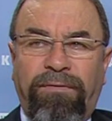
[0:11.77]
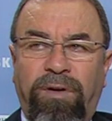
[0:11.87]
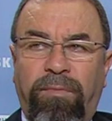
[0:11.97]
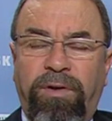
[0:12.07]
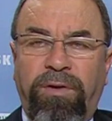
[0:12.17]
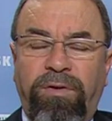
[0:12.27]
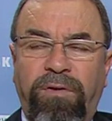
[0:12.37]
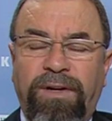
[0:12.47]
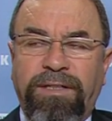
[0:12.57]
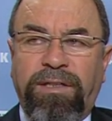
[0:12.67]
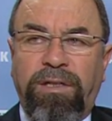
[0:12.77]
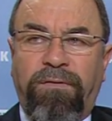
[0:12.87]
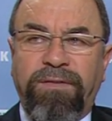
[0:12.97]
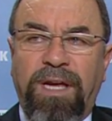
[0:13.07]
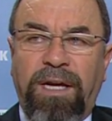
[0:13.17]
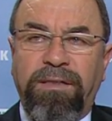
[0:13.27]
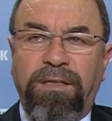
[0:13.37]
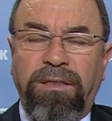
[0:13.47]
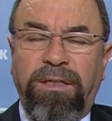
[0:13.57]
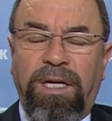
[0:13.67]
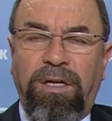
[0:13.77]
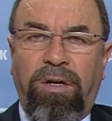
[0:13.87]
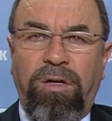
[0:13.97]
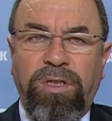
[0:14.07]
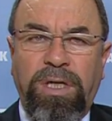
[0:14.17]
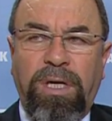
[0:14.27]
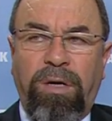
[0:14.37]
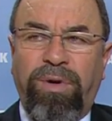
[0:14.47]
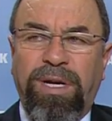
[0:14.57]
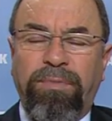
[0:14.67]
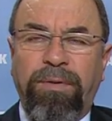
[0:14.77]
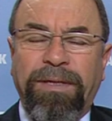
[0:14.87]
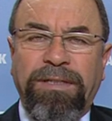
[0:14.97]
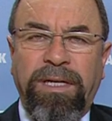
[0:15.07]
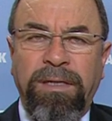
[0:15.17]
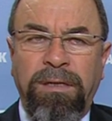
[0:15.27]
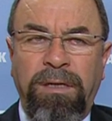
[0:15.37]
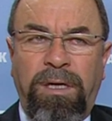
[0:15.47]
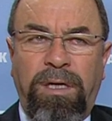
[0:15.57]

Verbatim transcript: from the University of Science and Technology, Houari Boumediene,